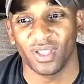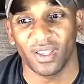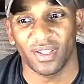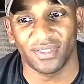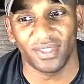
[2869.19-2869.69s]
And
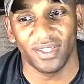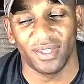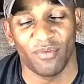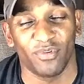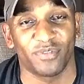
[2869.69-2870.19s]
like I
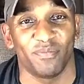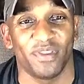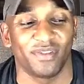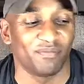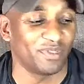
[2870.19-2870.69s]
said, that must
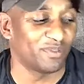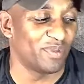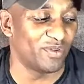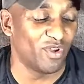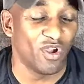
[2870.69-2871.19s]
have
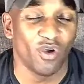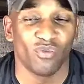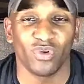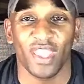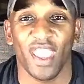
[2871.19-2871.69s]
been
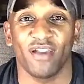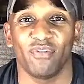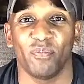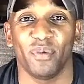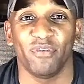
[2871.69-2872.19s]
one heck
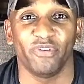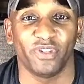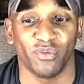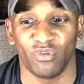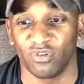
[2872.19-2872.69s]
of a
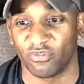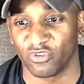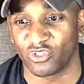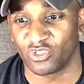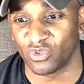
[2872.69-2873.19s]
P-51
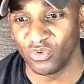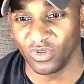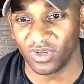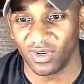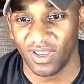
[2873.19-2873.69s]
for
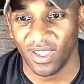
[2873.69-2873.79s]
sure.